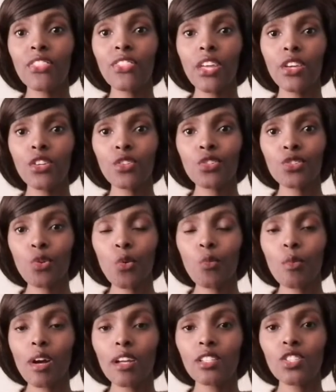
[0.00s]
thank you so
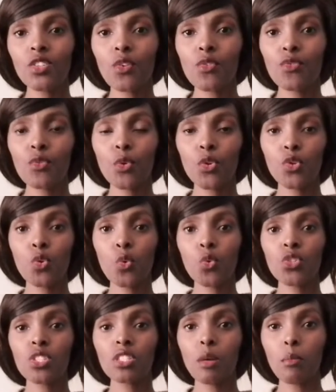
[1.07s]
much for your
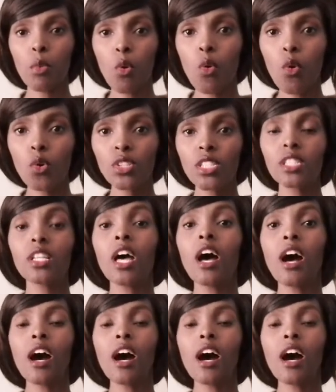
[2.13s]
support.